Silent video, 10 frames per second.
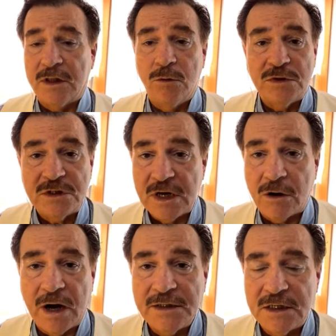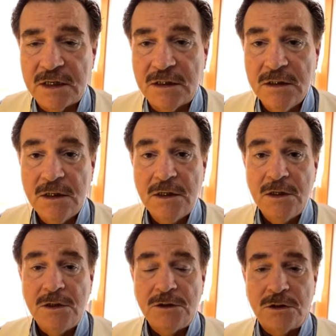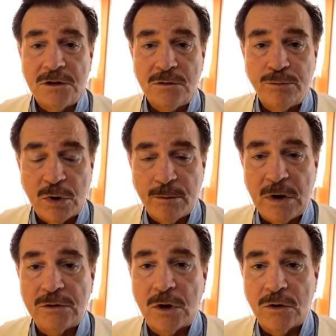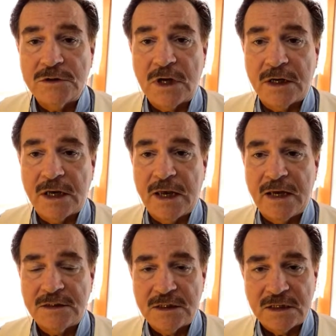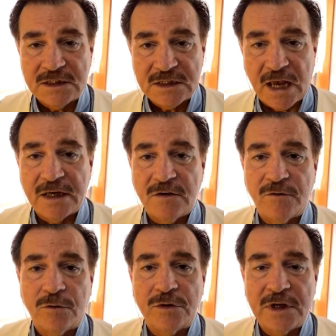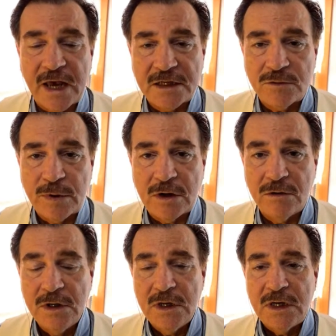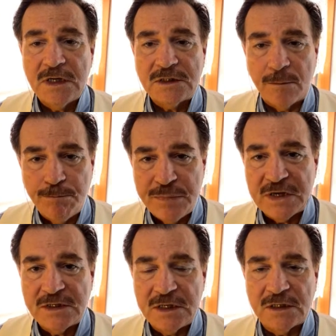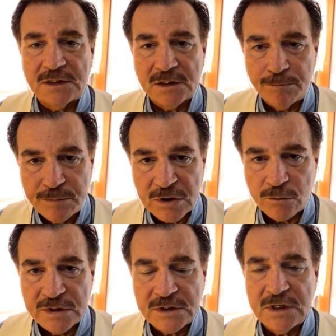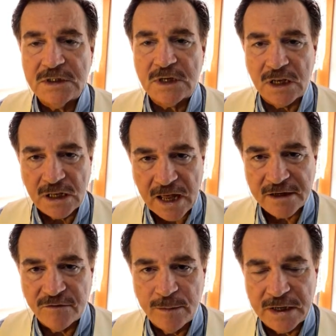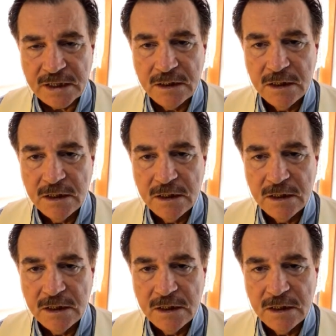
It was their idea to promote Osaka as the site for the Expo. It's a big deal. It's a bit risky. It's a lot of money.